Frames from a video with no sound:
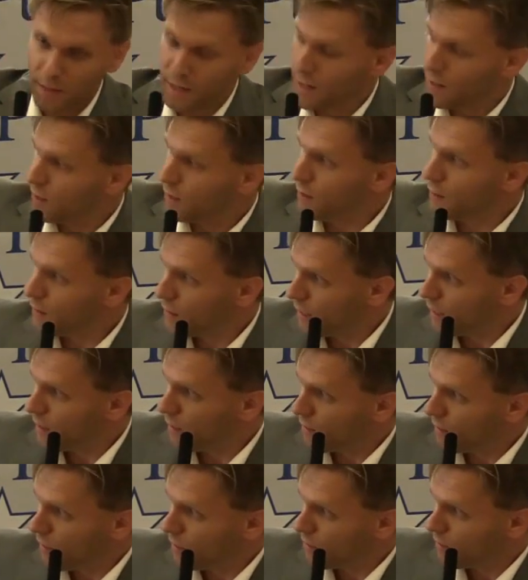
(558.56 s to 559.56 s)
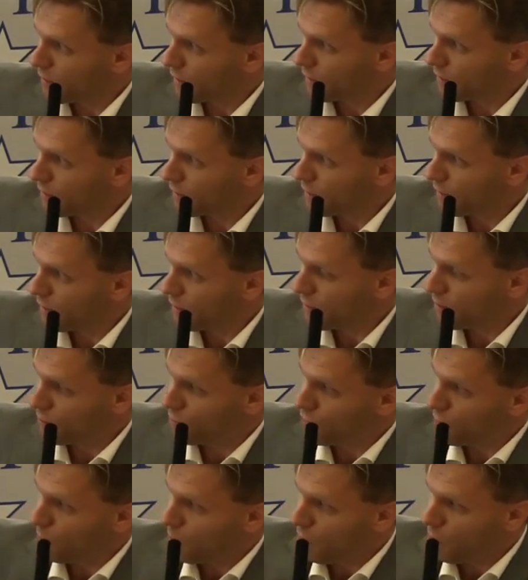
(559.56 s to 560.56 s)
in
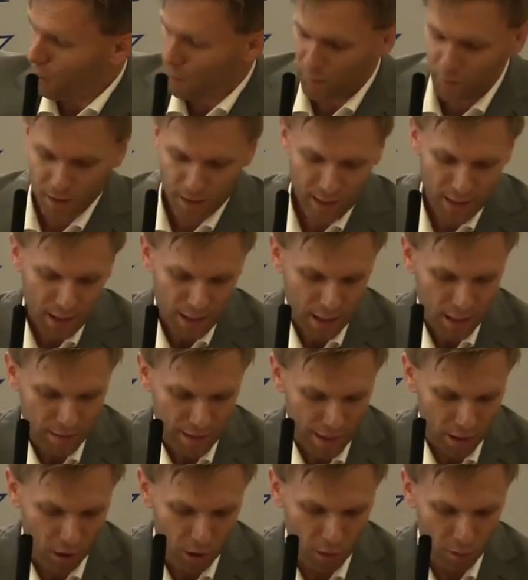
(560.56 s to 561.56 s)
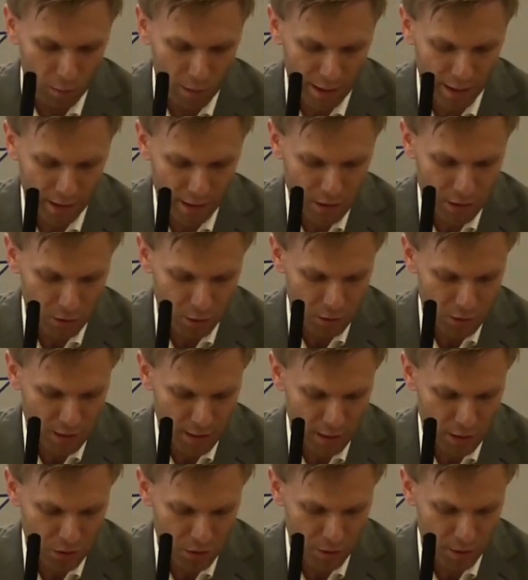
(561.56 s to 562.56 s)
football in that all-black
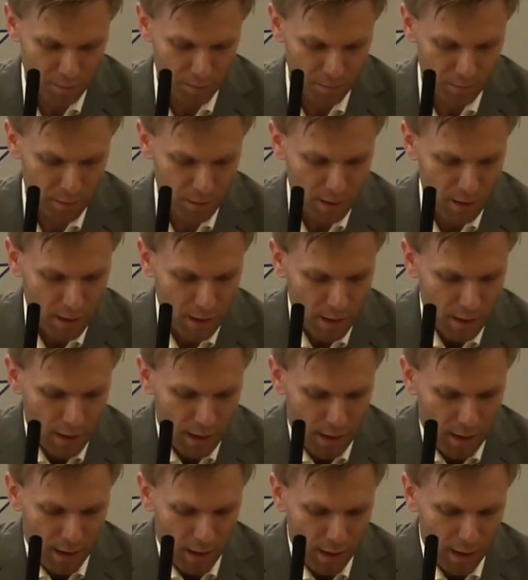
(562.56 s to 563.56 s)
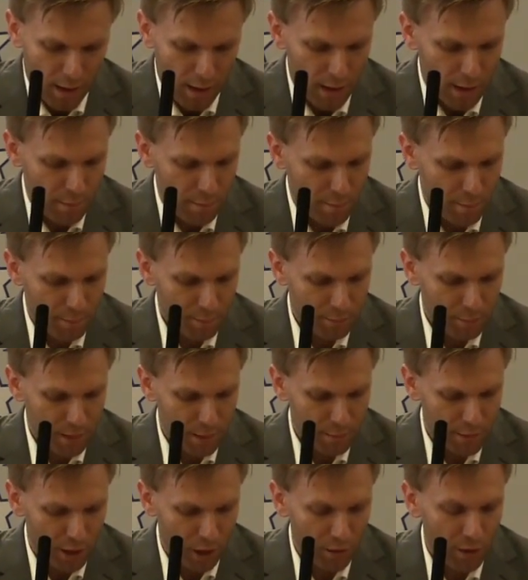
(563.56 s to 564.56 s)
association.
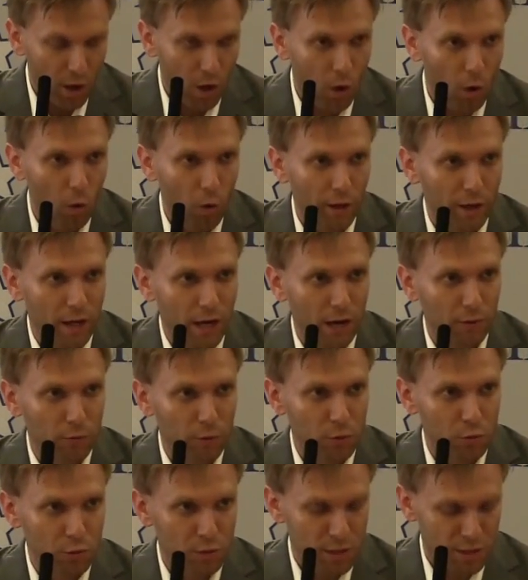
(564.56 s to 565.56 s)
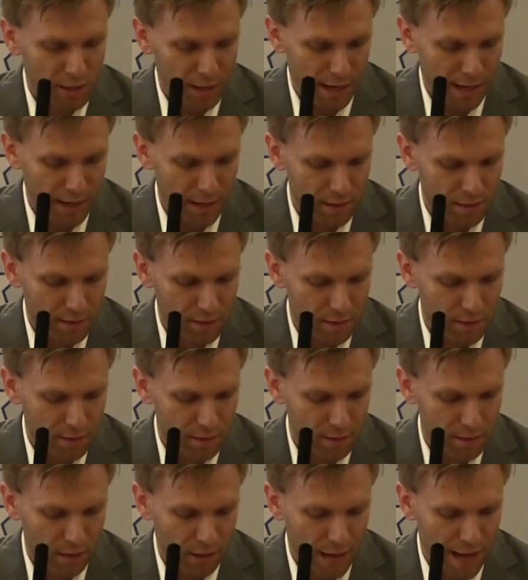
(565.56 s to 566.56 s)
But on the whole, the coverage was scant.
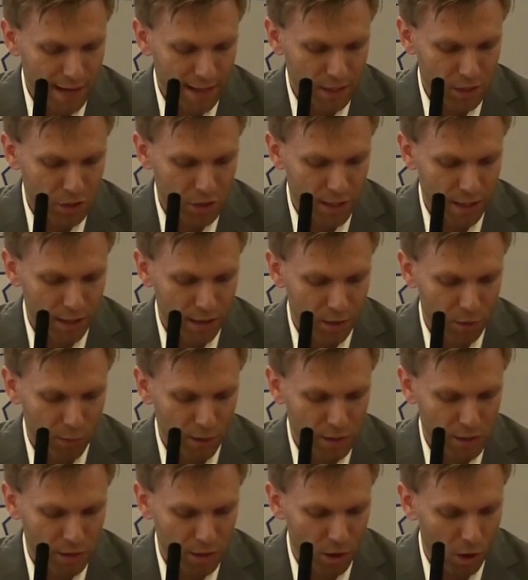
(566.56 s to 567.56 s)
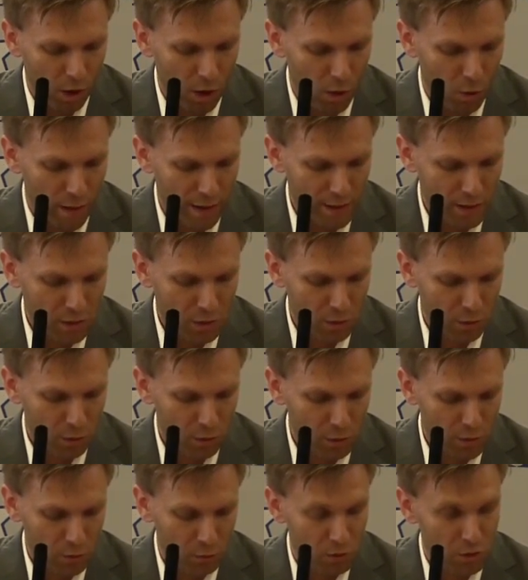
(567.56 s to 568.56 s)
The lion's share went to the all-white
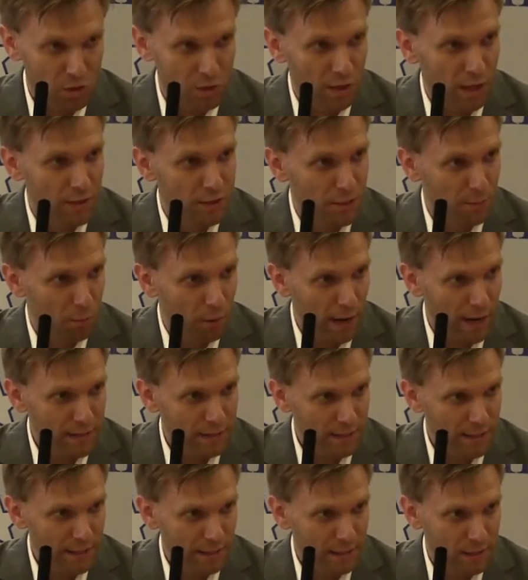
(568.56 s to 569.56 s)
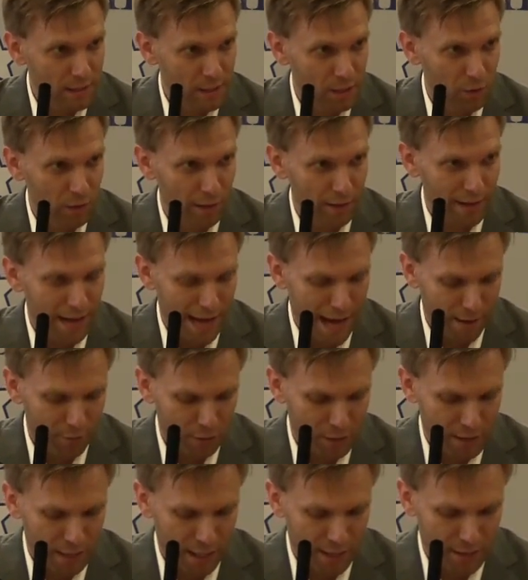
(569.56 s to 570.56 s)
schools, which is not surprising considering the
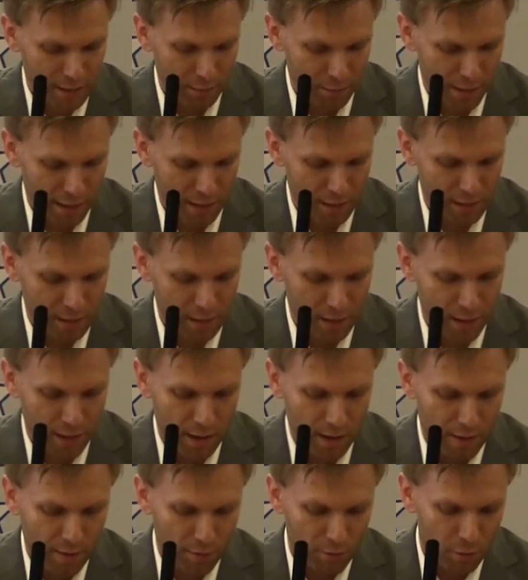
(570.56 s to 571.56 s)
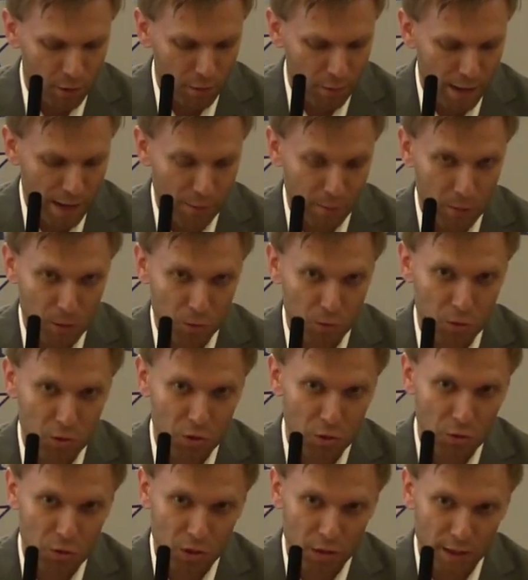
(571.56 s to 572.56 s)
advertising base for the papers
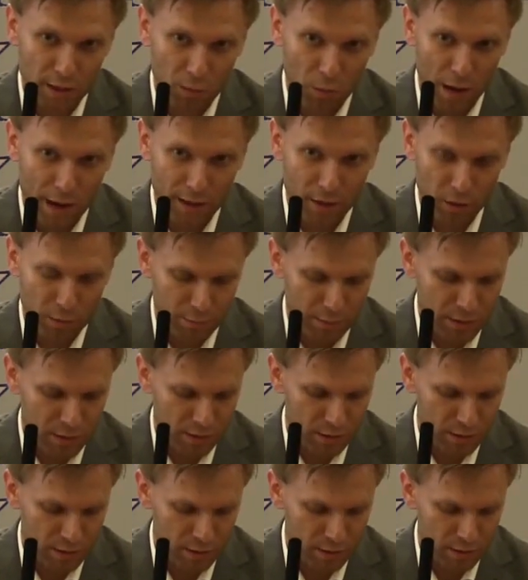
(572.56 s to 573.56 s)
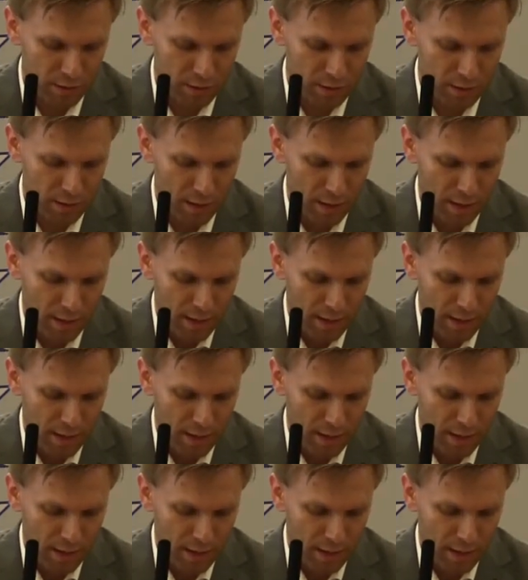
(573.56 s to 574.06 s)
was usually white-owned businesses.